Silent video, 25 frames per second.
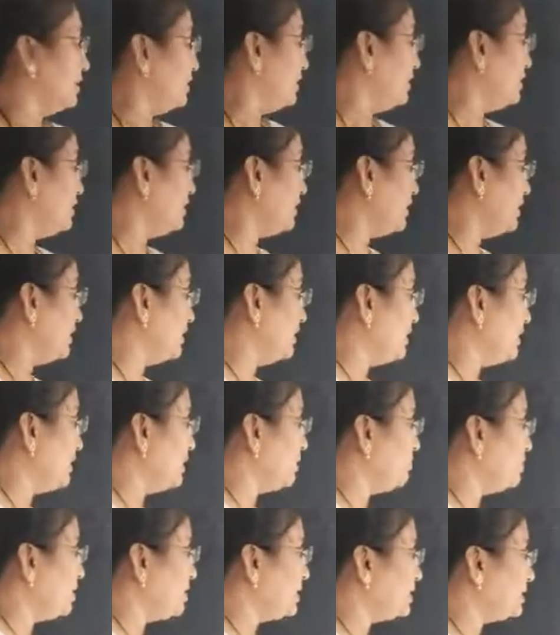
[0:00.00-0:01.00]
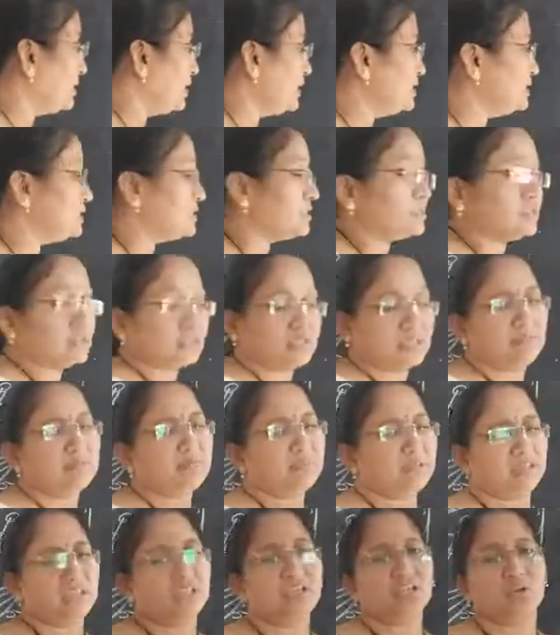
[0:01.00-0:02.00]
he named it as
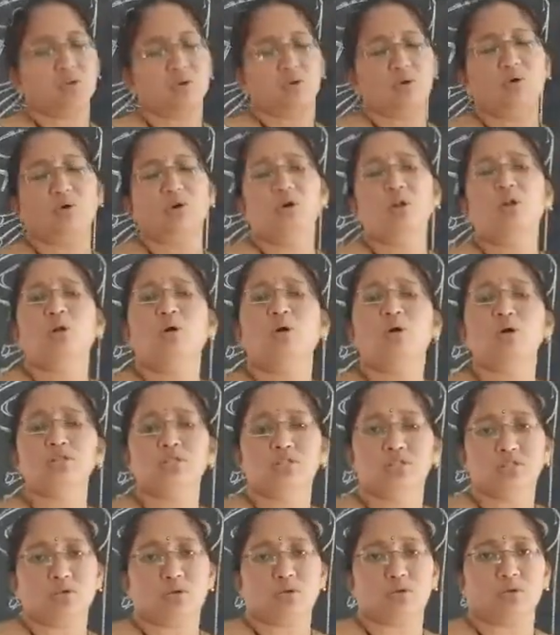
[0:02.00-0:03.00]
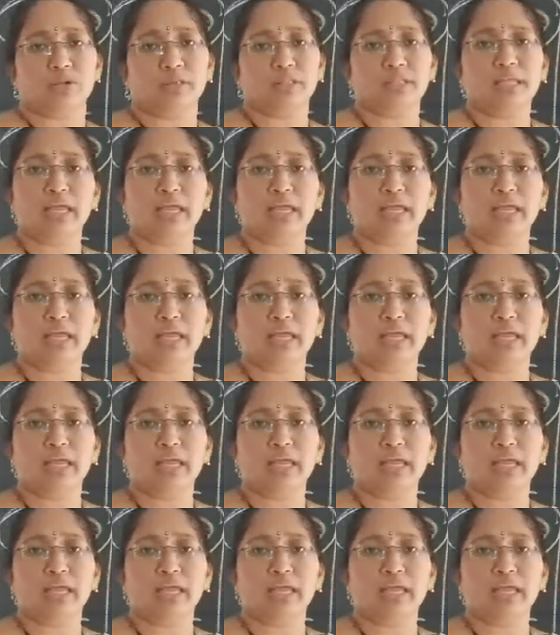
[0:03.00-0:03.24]
something he don't know, lodestone.